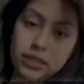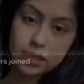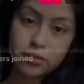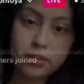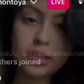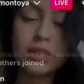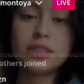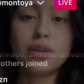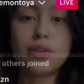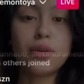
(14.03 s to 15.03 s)
genuinely
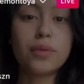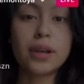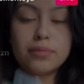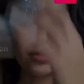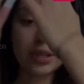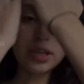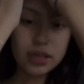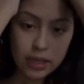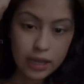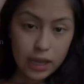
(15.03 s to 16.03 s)
don't know what I'm doing.
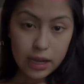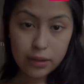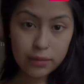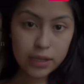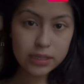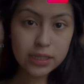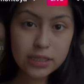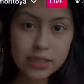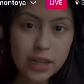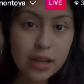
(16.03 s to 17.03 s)
Anyways, I
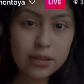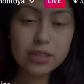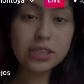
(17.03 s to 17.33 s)
just got out the